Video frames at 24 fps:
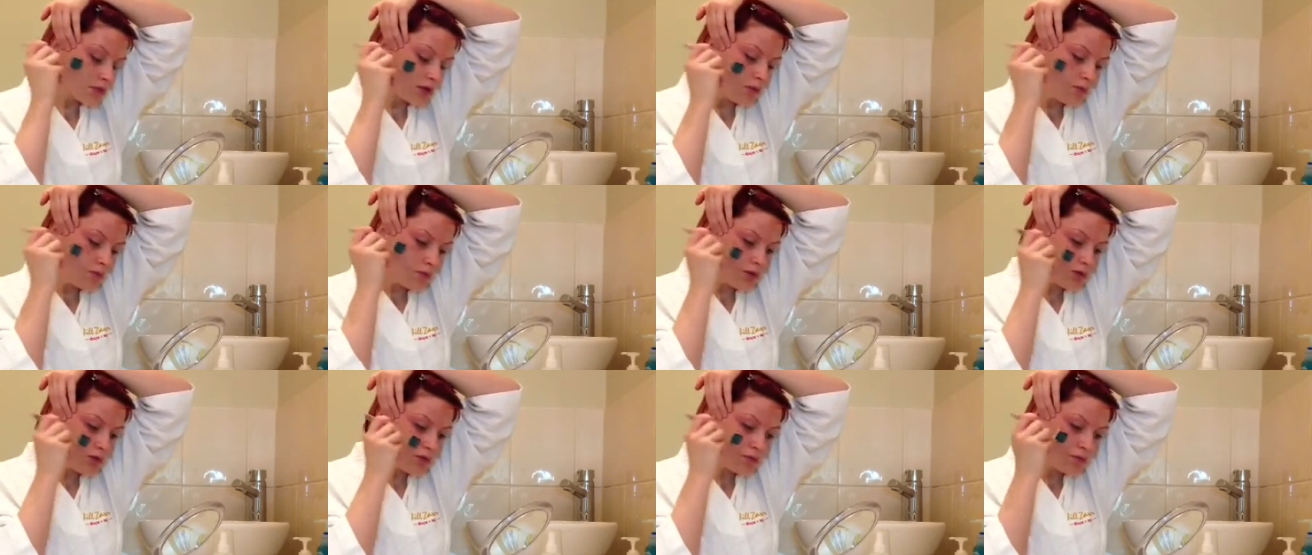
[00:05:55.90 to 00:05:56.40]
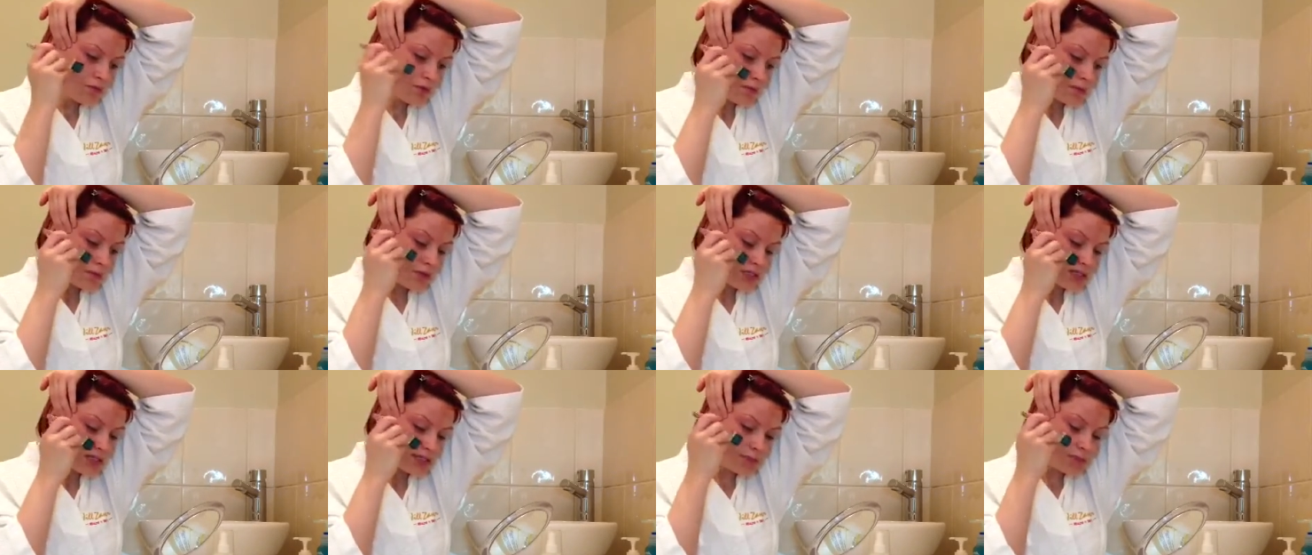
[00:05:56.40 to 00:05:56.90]
What you'll find
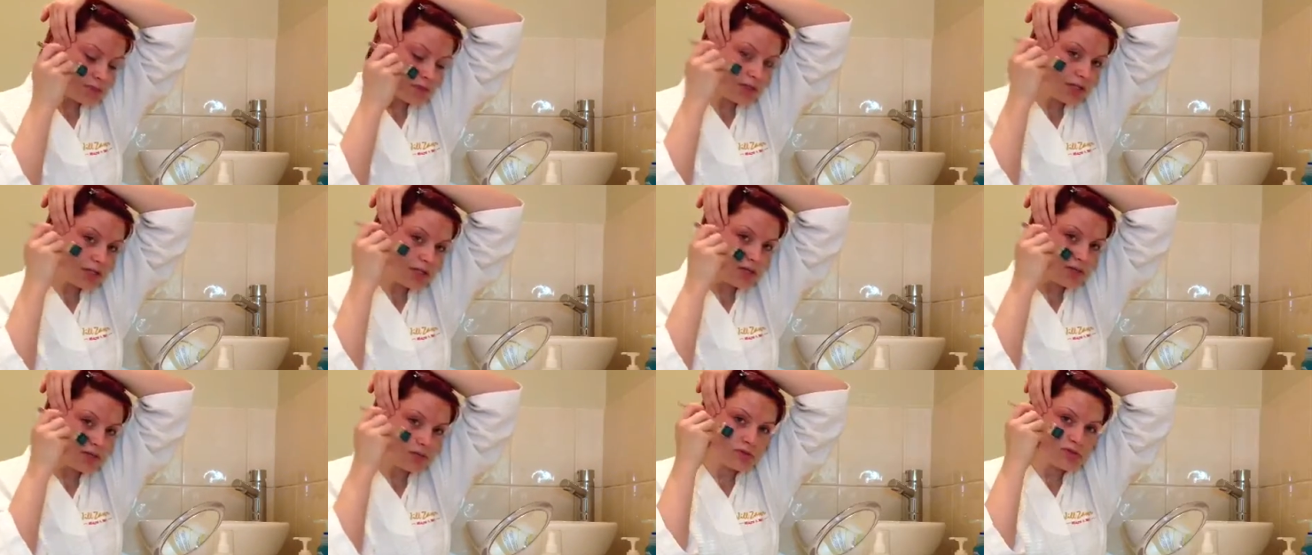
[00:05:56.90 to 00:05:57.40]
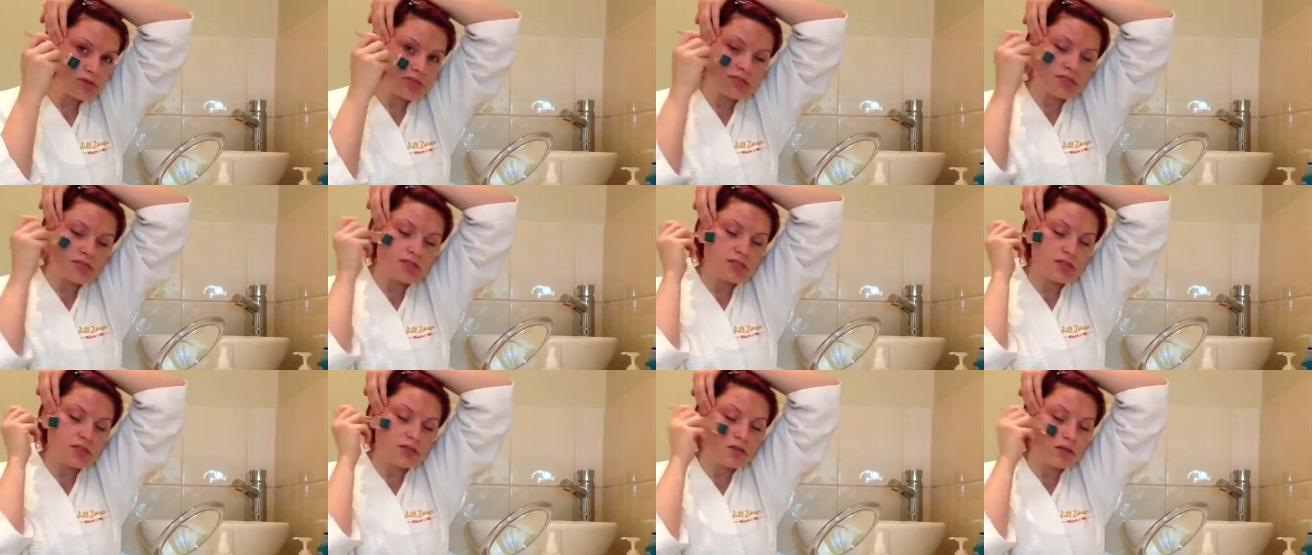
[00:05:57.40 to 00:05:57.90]
with the deeper needles is
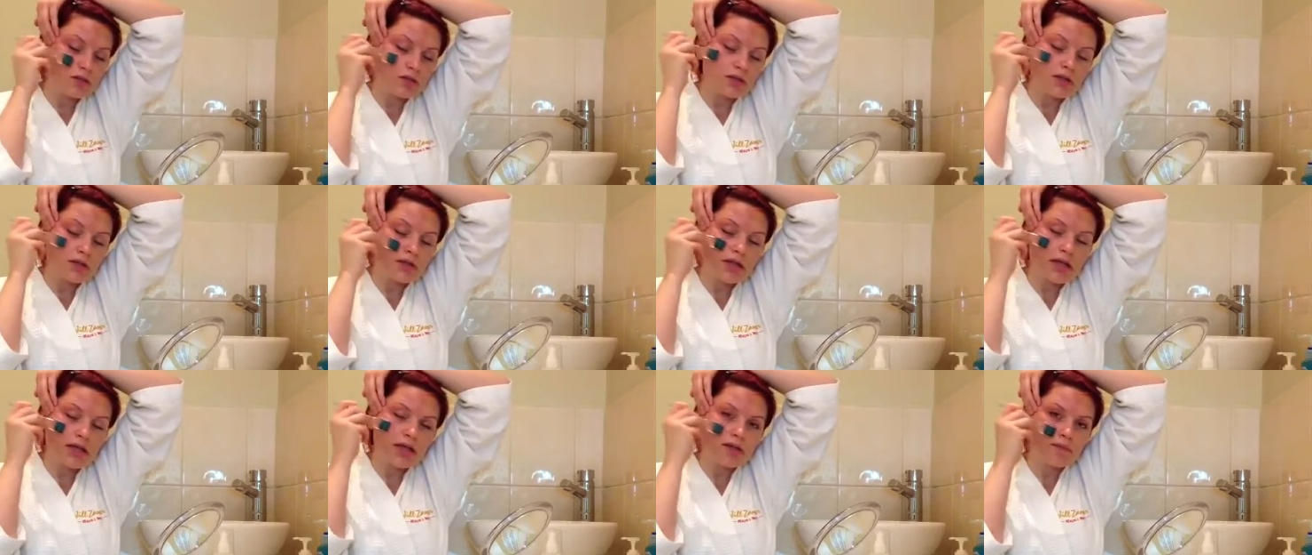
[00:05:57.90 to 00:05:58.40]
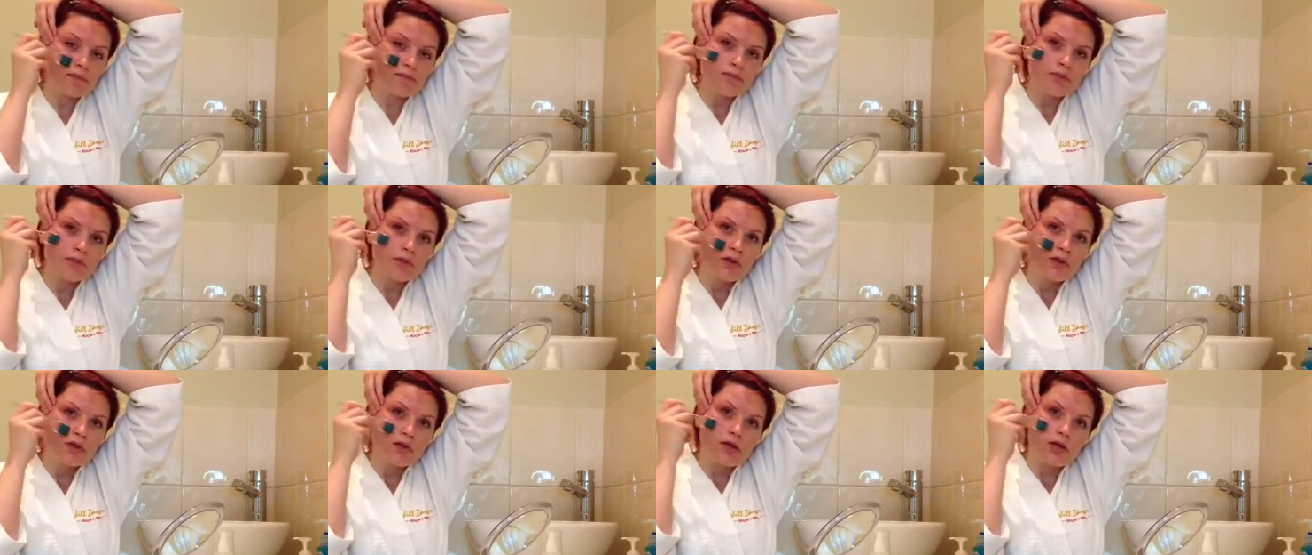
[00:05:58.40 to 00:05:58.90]
that you can get
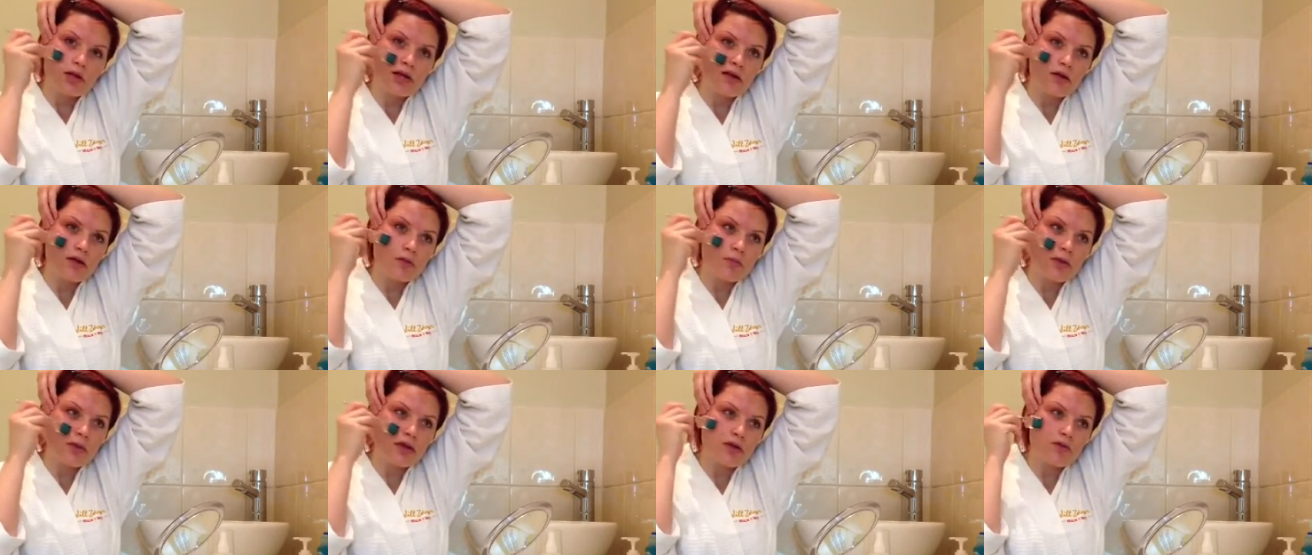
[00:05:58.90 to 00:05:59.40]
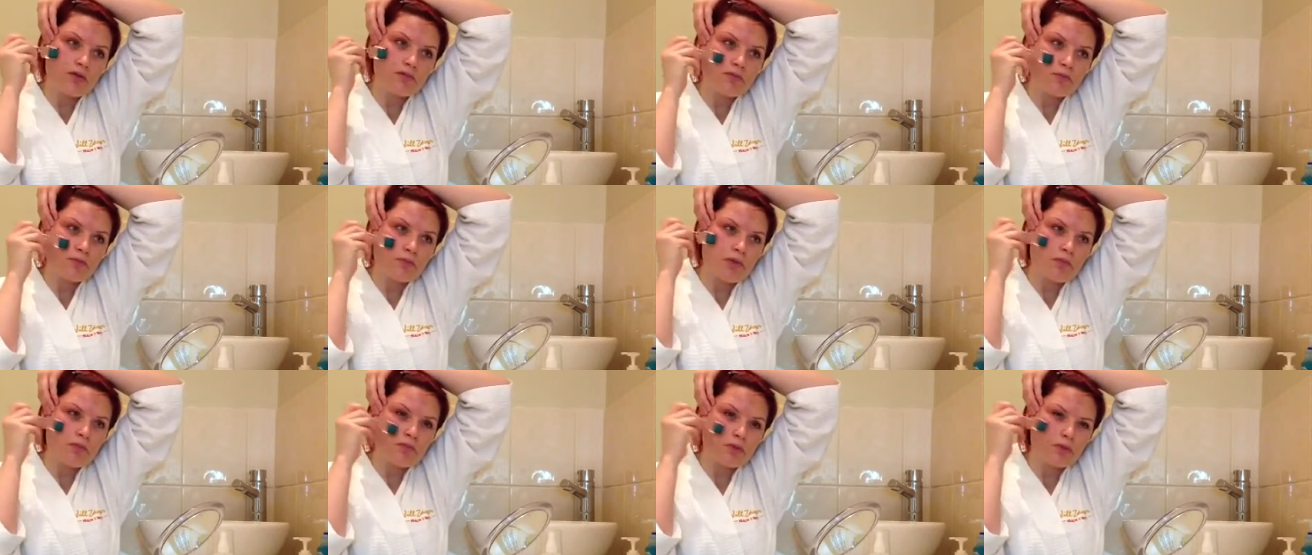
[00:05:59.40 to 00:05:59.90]
a little bit of
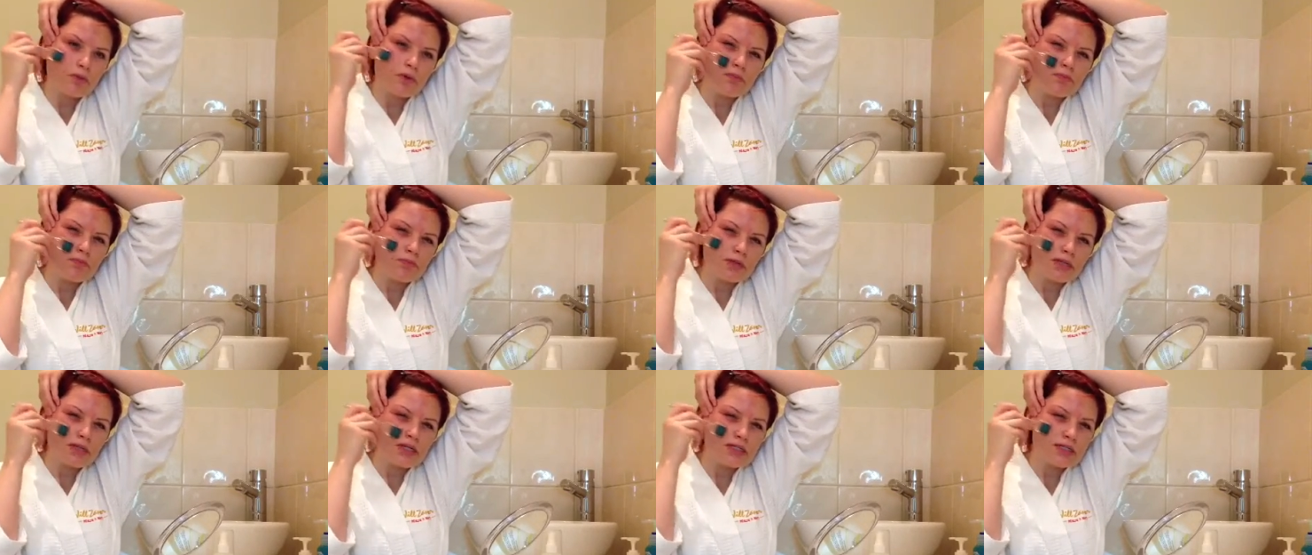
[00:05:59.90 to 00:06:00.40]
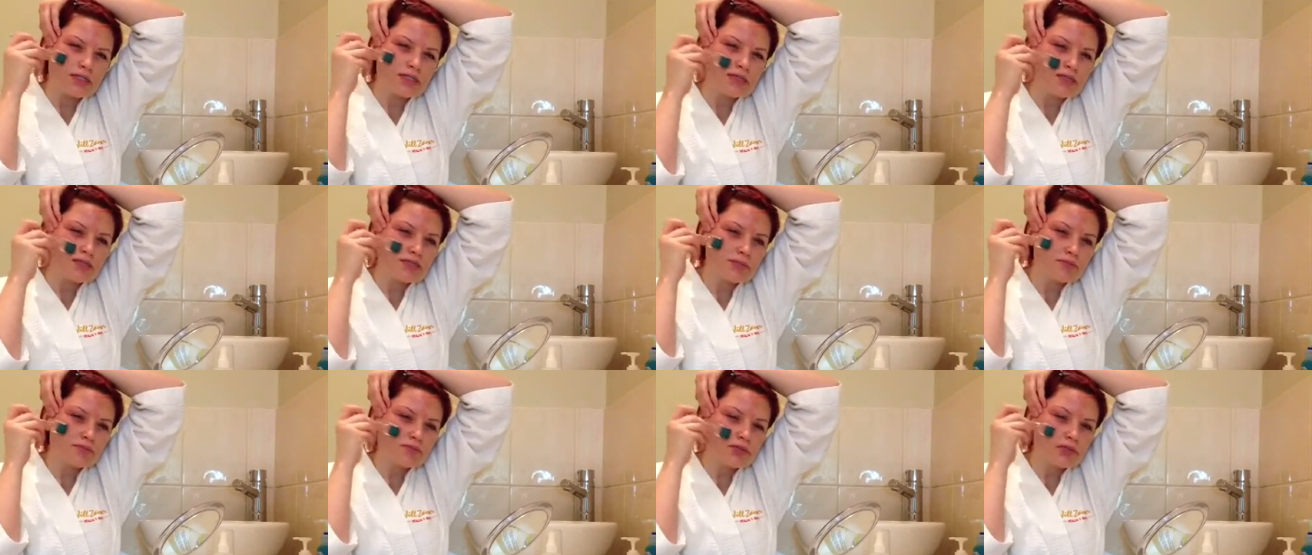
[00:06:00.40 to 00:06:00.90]
pinpoint bleeding
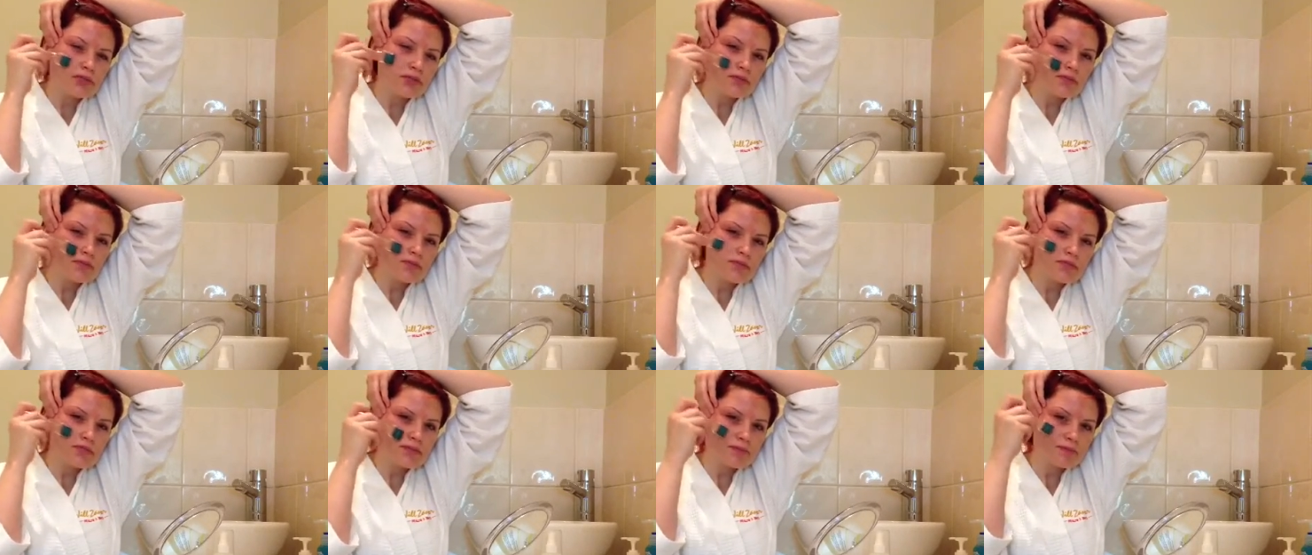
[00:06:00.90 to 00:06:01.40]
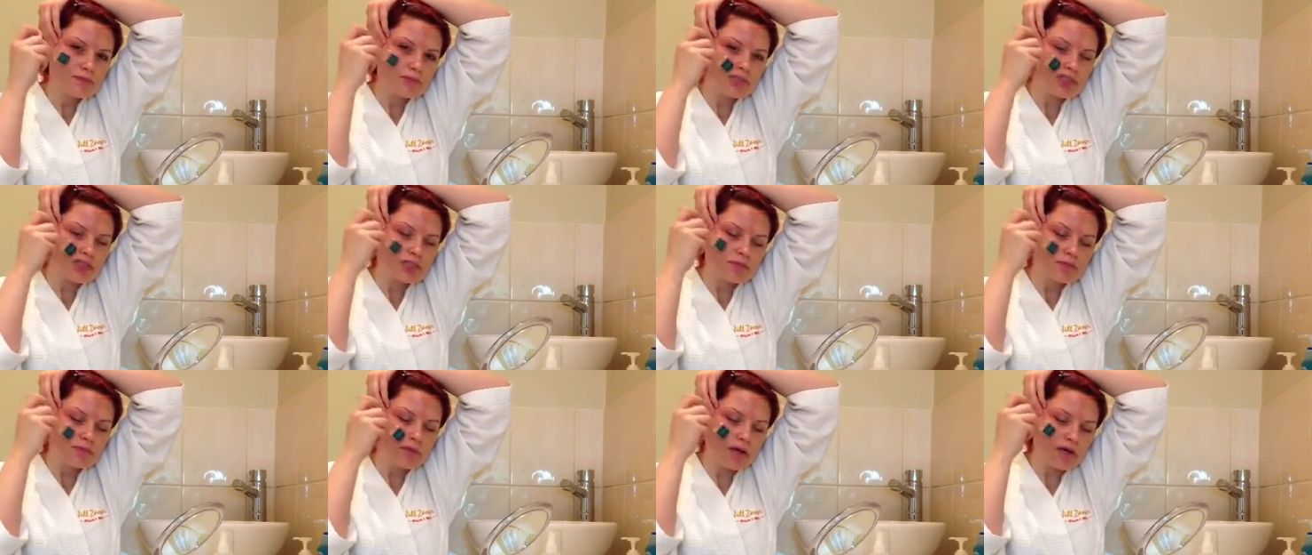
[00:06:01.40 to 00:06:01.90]
sometimes, which
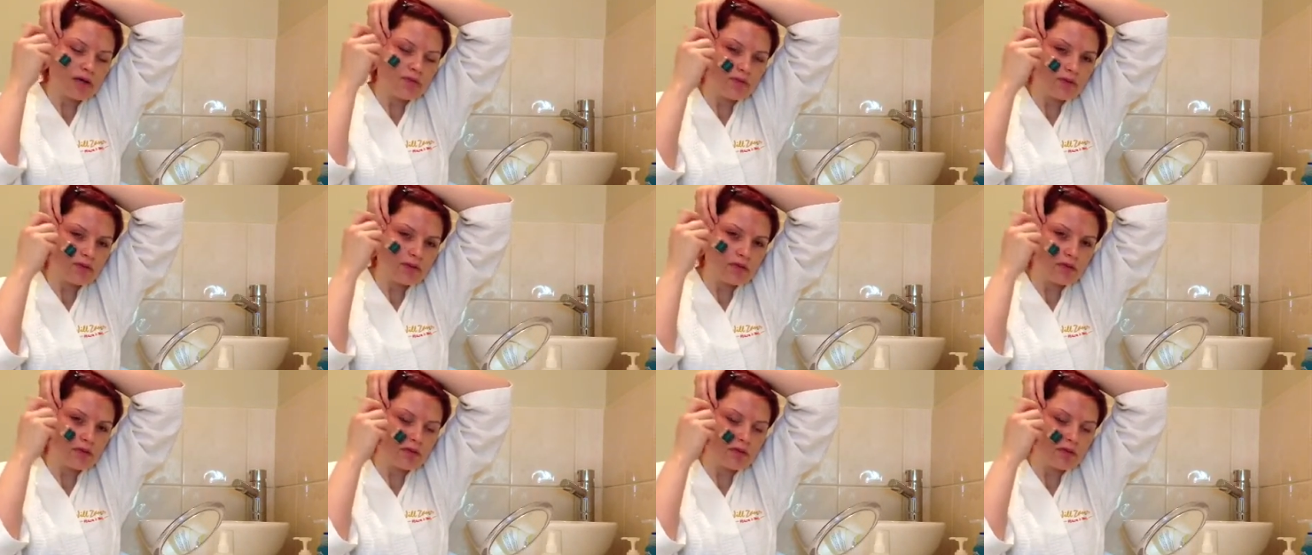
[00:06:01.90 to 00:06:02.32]
is perfectly